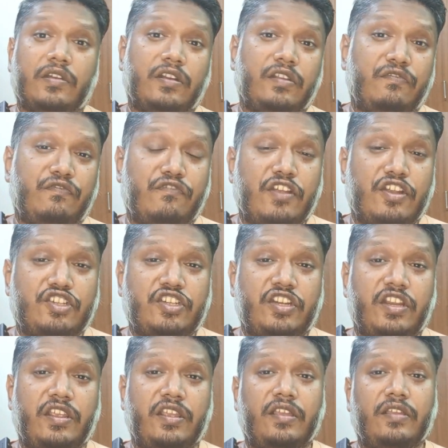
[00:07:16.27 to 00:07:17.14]

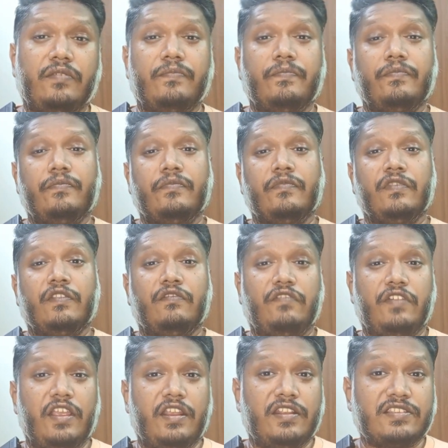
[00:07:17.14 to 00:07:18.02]
refreshing
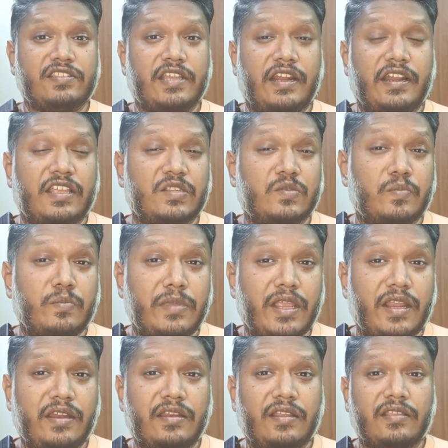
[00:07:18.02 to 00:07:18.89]
fragrance that has
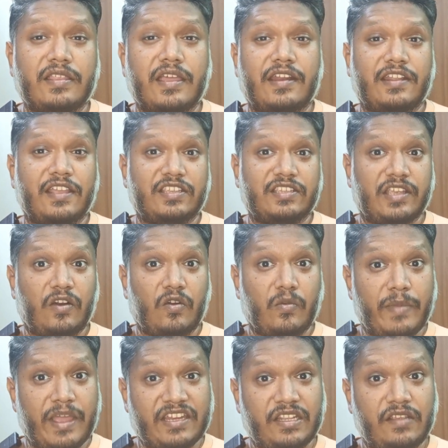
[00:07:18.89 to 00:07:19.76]
mint, that has
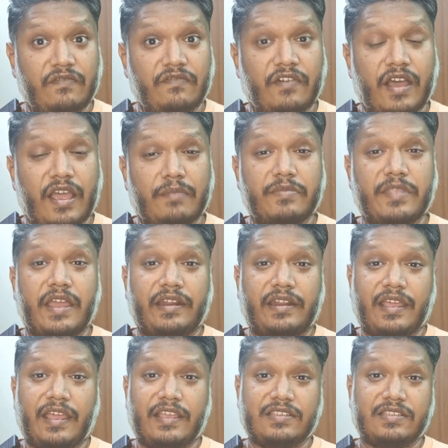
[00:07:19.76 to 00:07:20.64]
aromatic vibe,
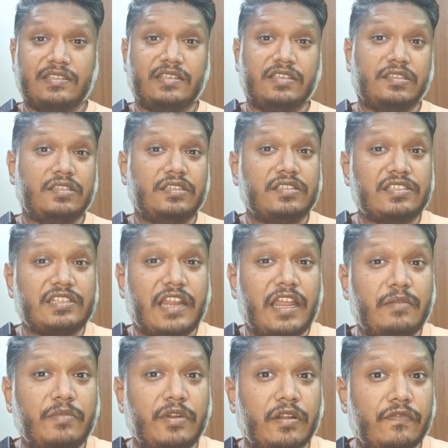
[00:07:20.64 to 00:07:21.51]
that has this
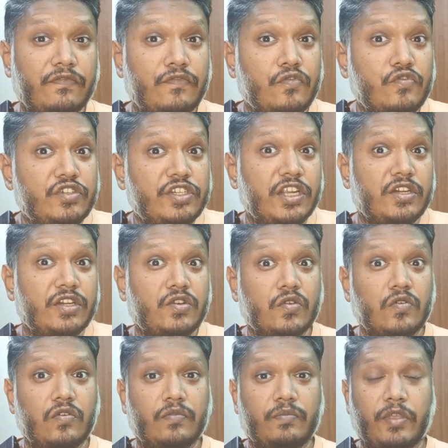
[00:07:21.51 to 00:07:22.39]
slight bit of fuchsia
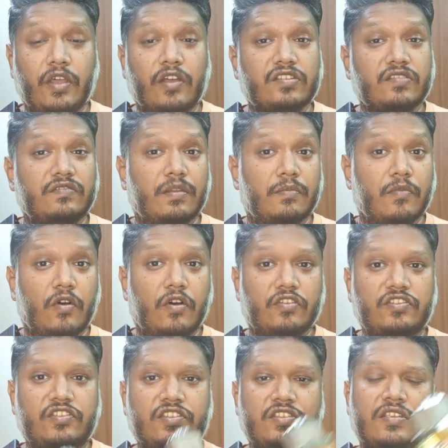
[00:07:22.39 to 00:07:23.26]
tone because of the
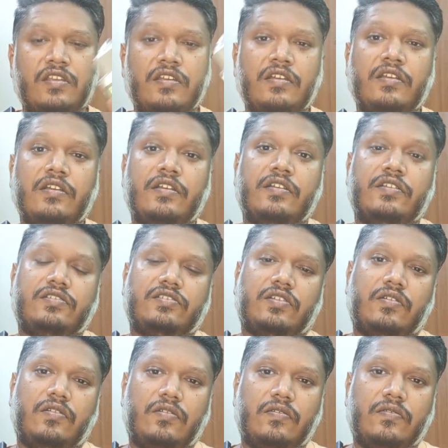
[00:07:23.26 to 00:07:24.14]
moss.
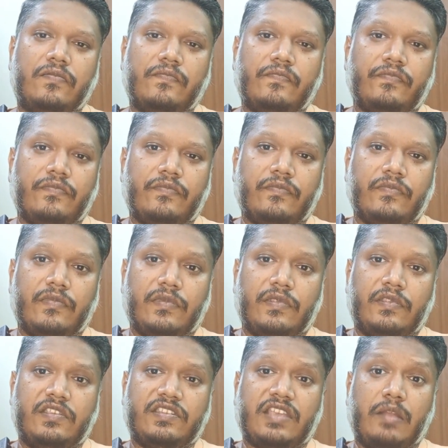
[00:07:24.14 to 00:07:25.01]
So
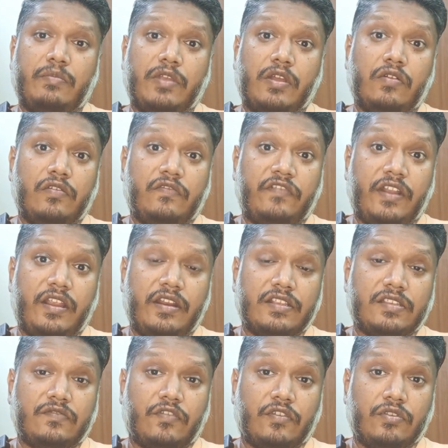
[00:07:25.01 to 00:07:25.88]
this can be a good
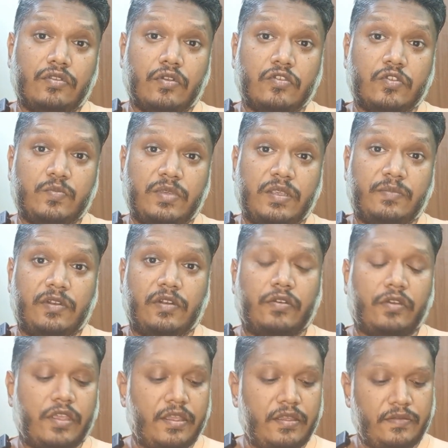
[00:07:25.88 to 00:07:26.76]
fragrance for those
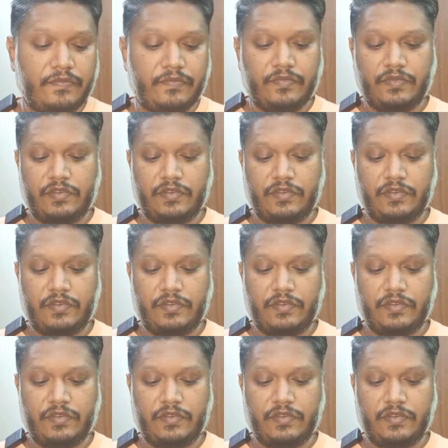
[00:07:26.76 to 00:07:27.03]
people. Okay,